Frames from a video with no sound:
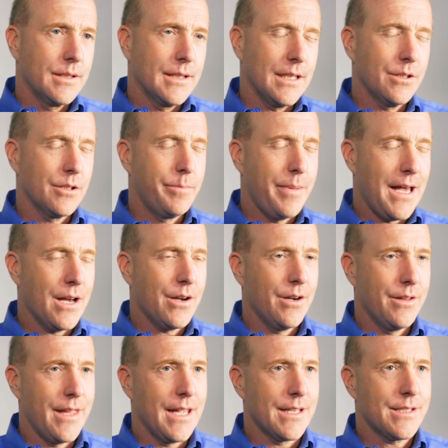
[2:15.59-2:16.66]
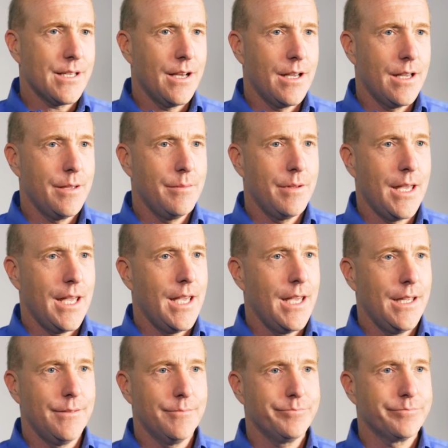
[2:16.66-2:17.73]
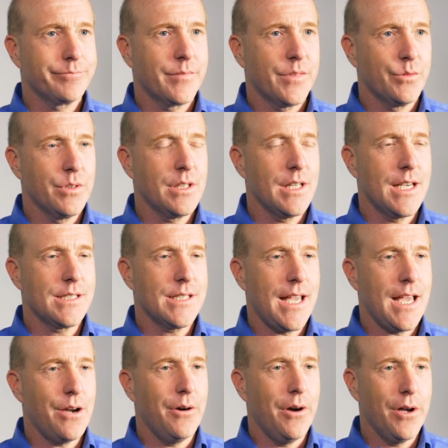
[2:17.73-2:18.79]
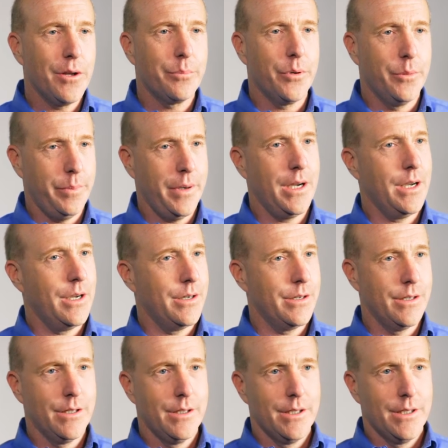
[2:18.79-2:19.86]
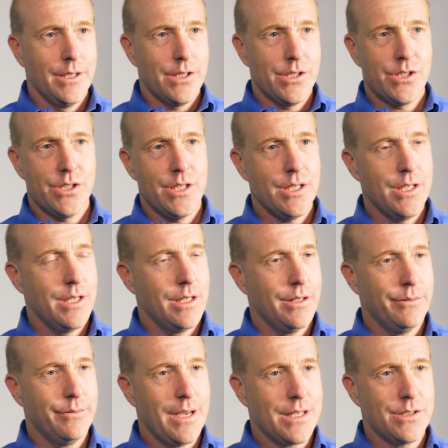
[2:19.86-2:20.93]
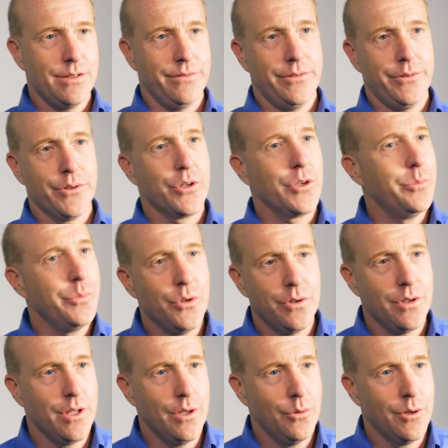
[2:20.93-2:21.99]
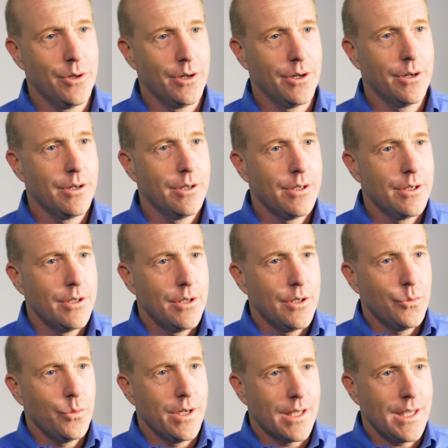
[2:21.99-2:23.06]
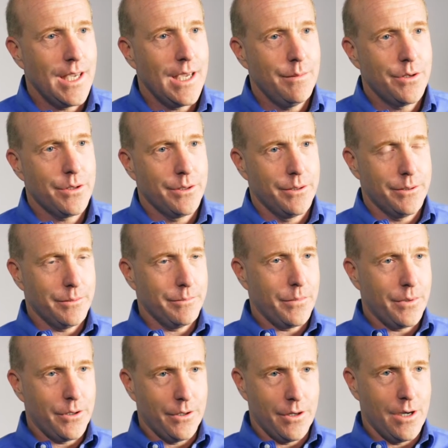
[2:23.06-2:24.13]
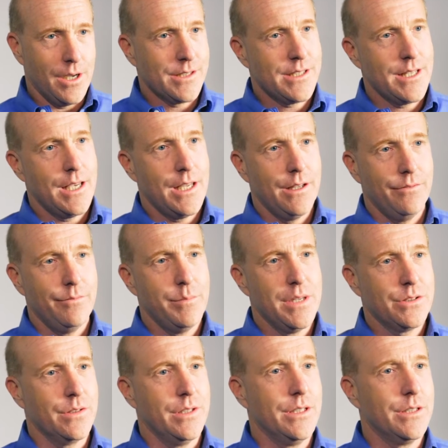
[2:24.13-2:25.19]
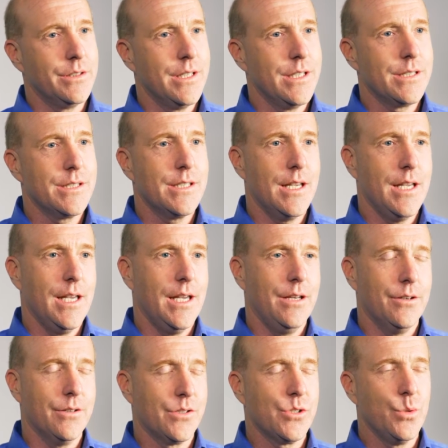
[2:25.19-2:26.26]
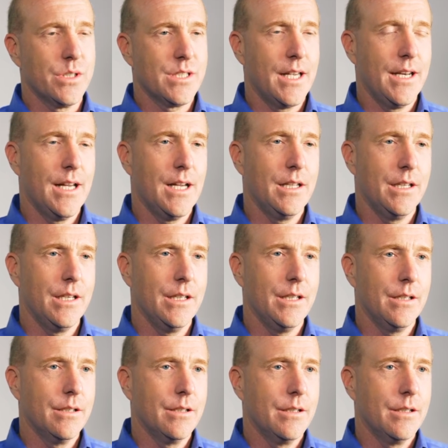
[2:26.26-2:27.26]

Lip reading: I look back on that time and realize how unprepared she and the rest of her community were when it came to her onset of mental illness and her suicidality.